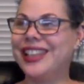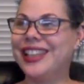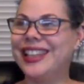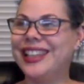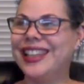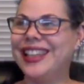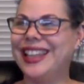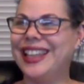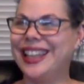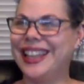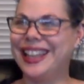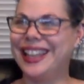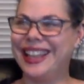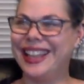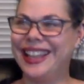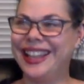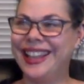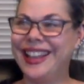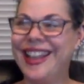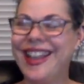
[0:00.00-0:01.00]
Oh,
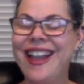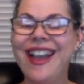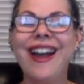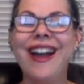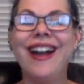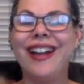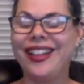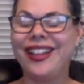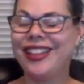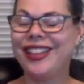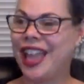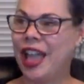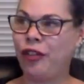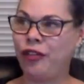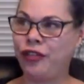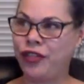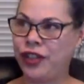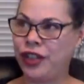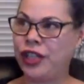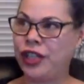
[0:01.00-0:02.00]
yeah,
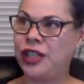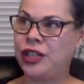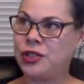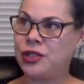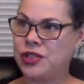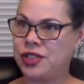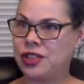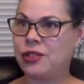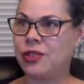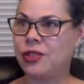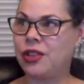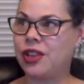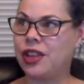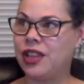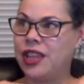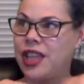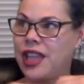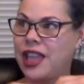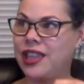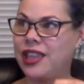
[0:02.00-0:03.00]
Alfie is
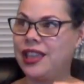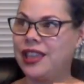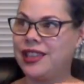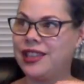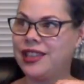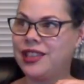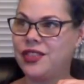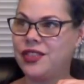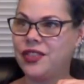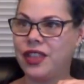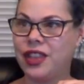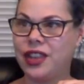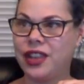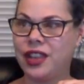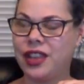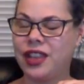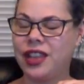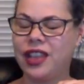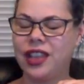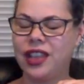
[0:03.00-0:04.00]
agreeing. Yeah, he is
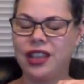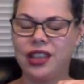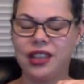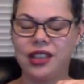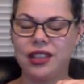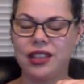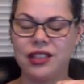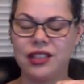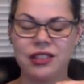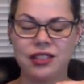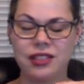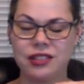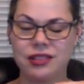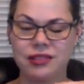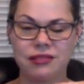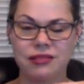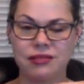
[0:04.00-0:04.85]
funny. He he's.